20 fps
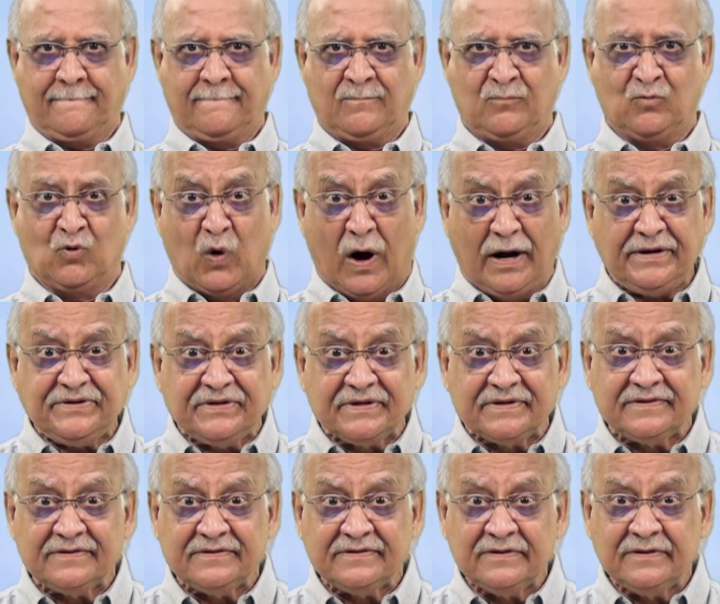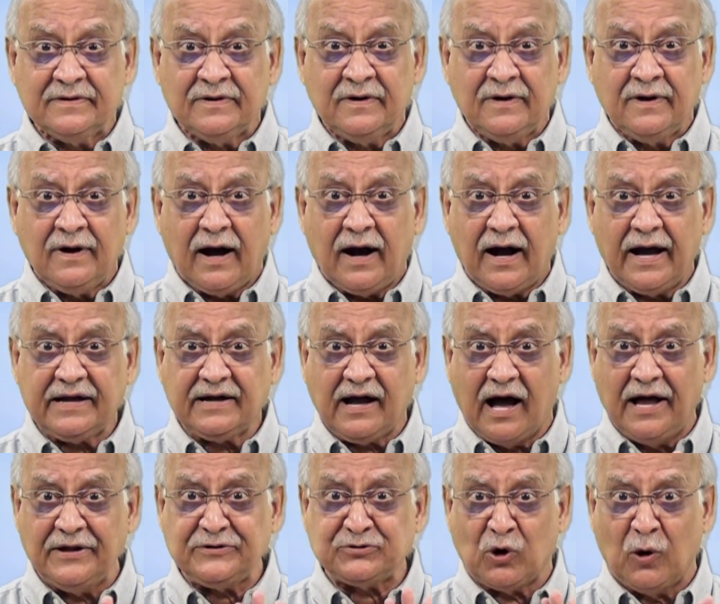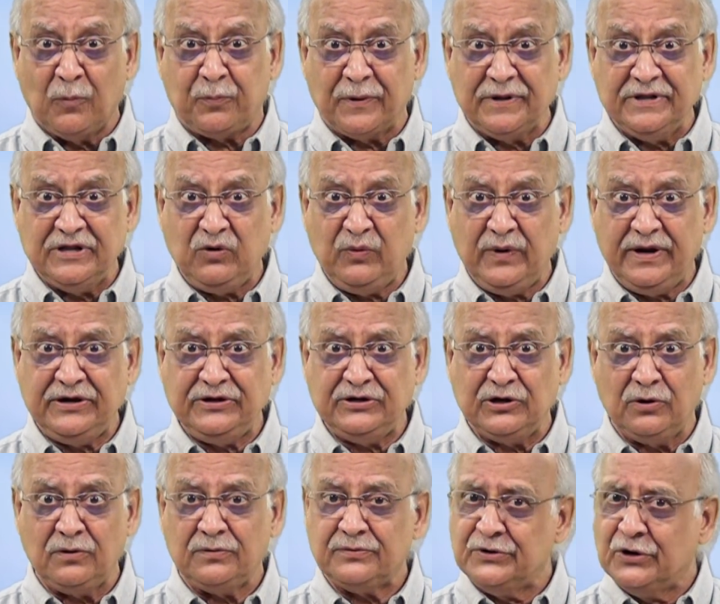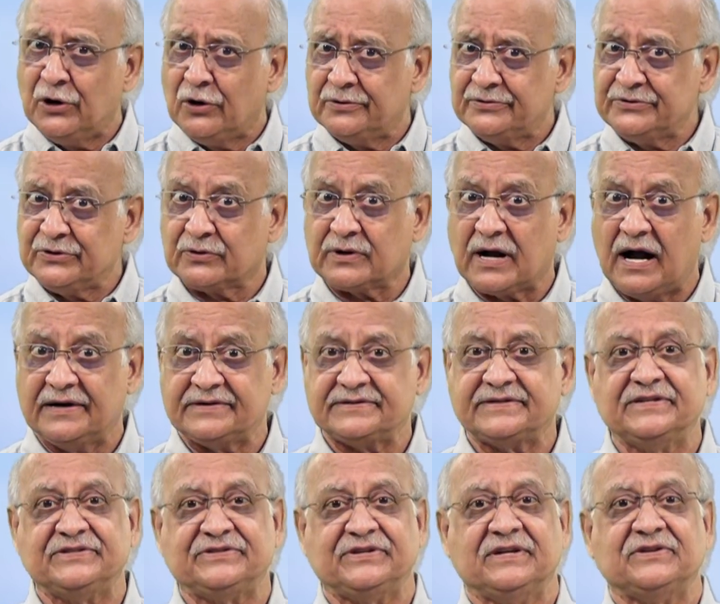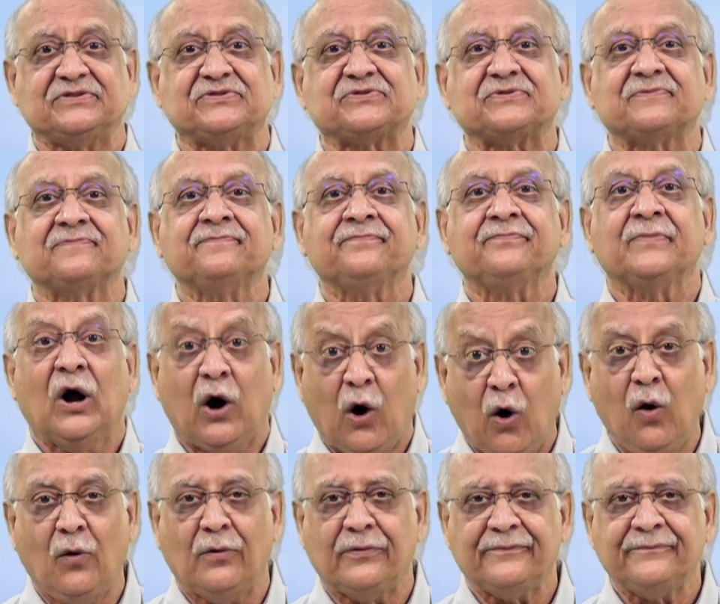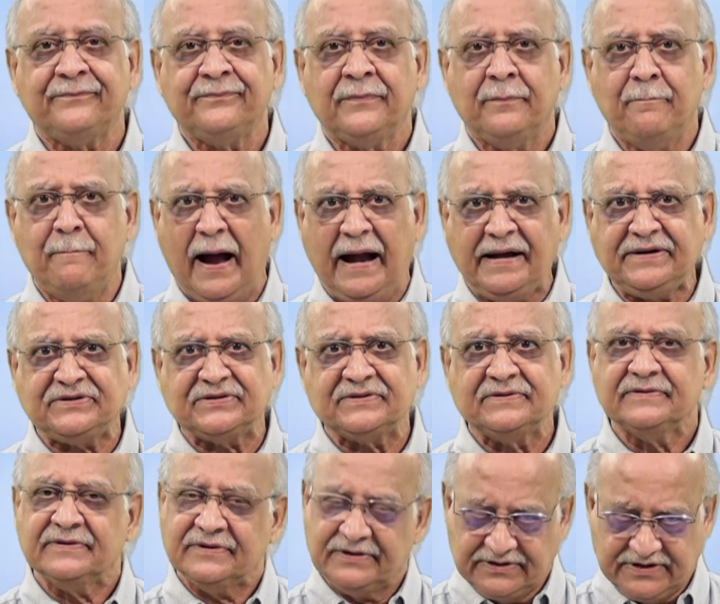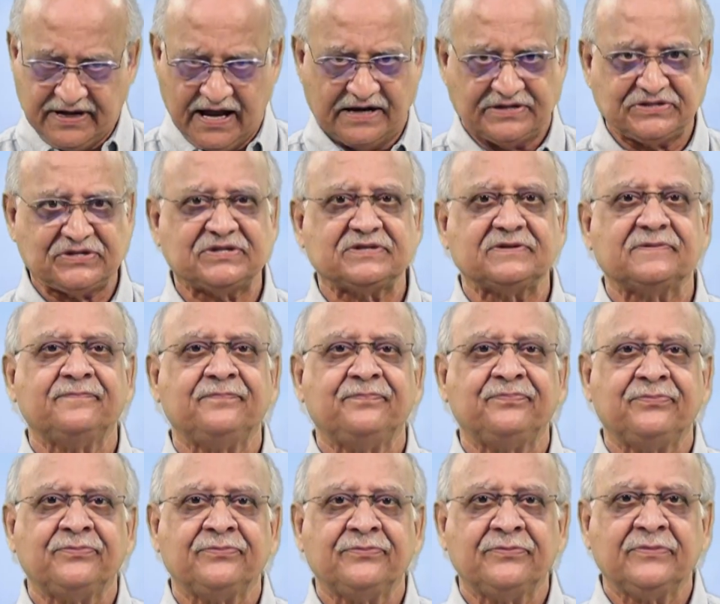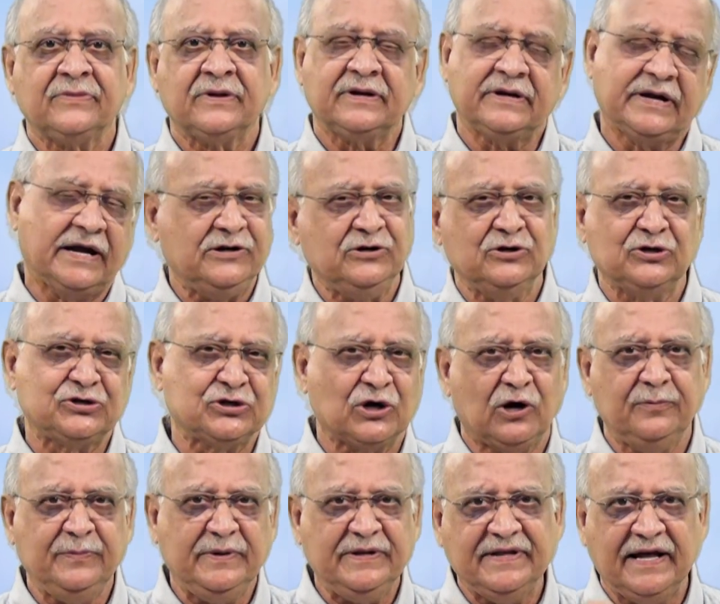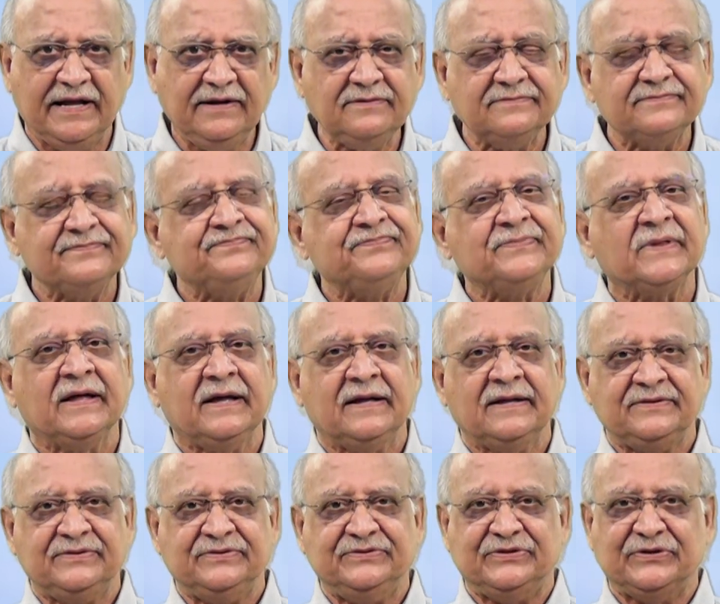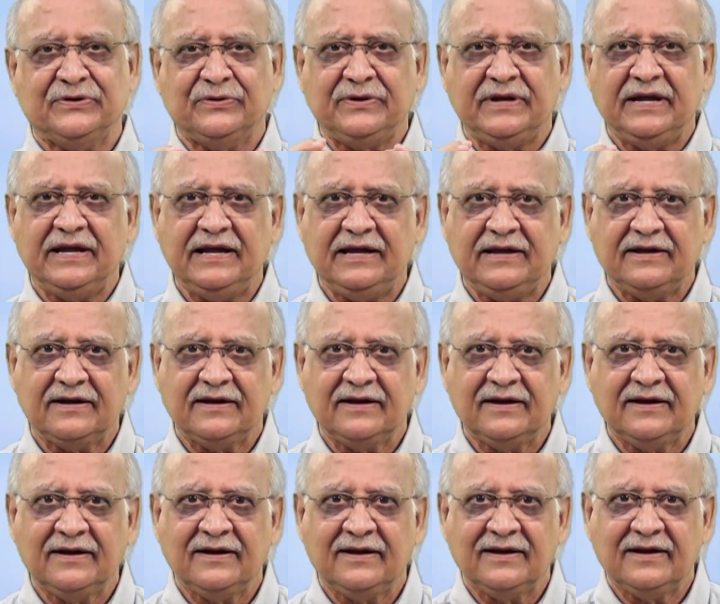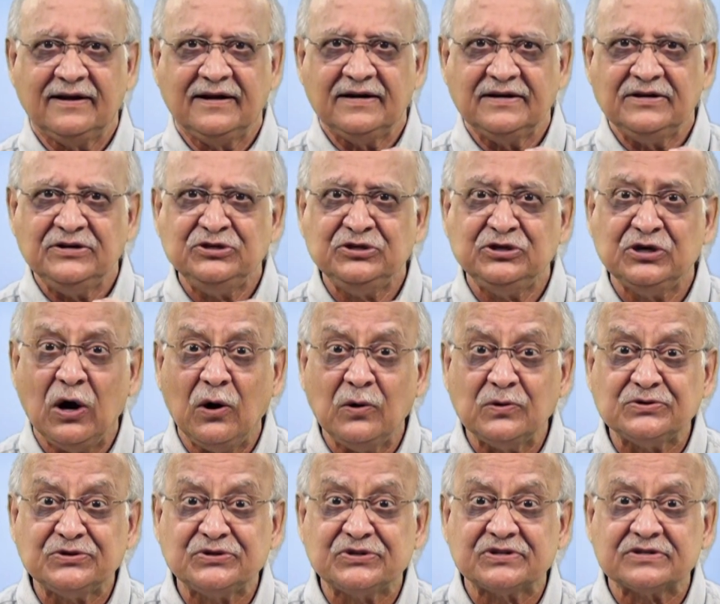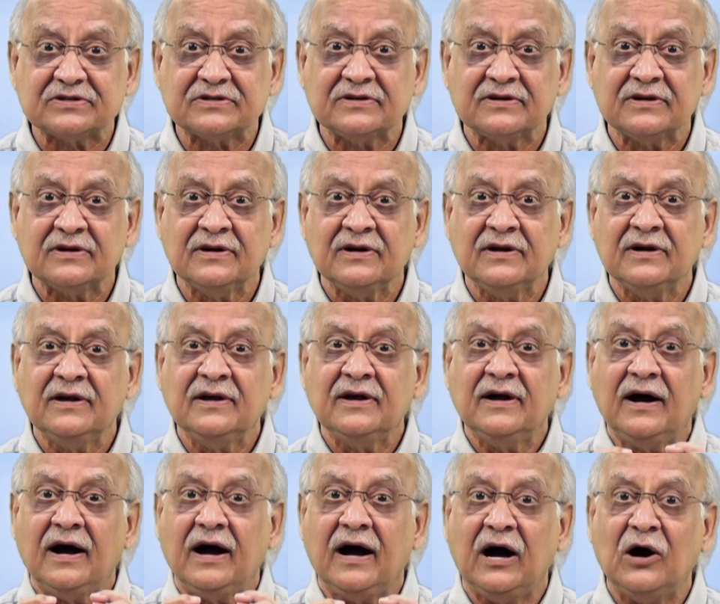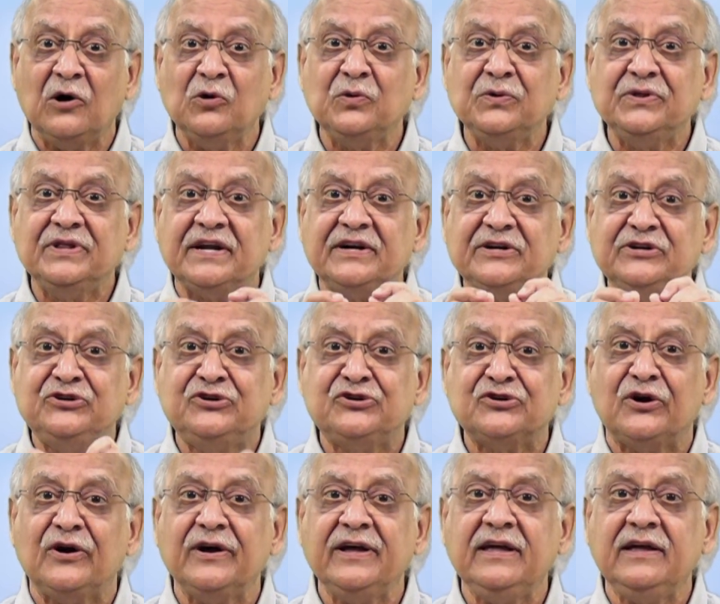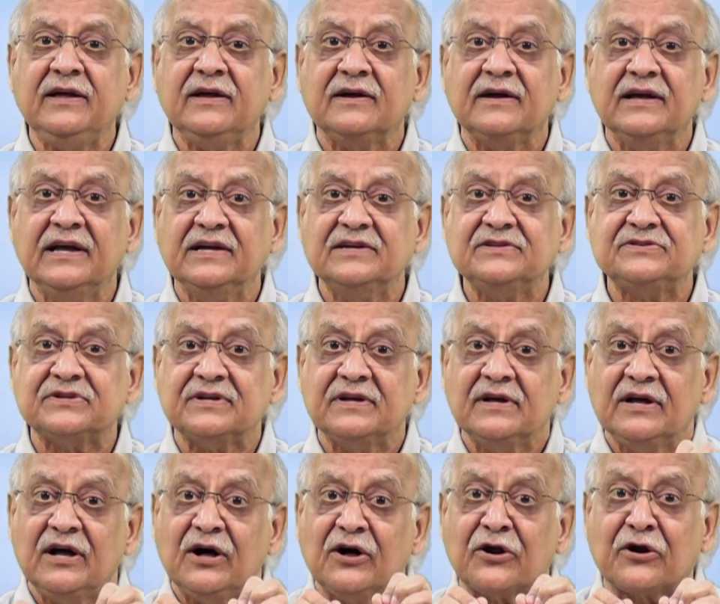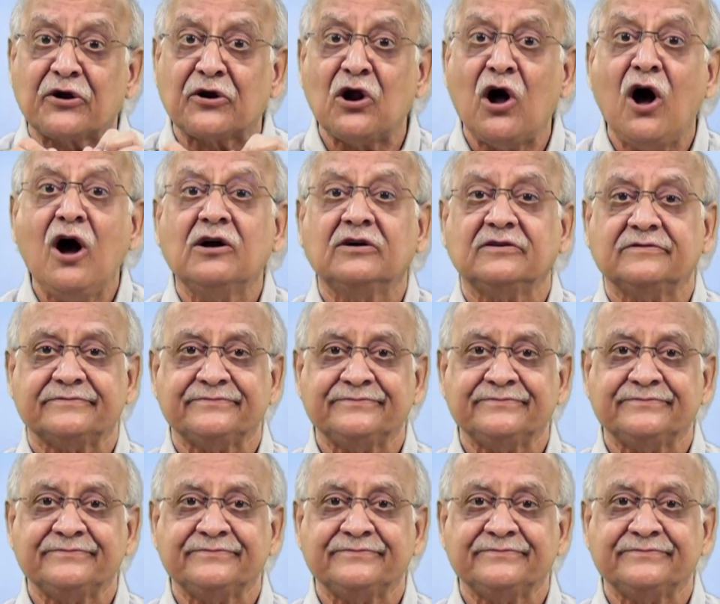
What? I can't open the window? No, you can't, he says. Oh, bet? Yes. Can you show me then? So he shows how the drawing is wrong.